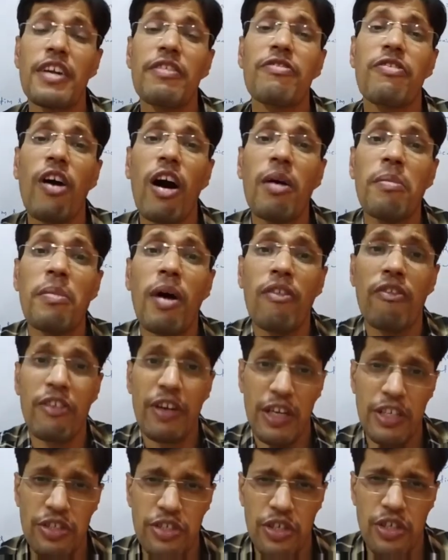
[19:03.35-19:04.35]
form of
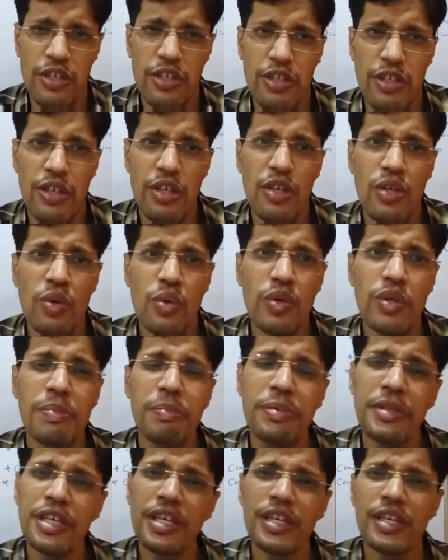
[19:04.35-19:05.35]
result could
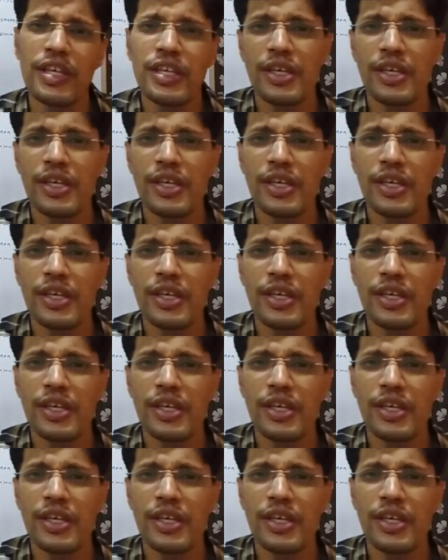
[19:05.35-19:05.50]
be a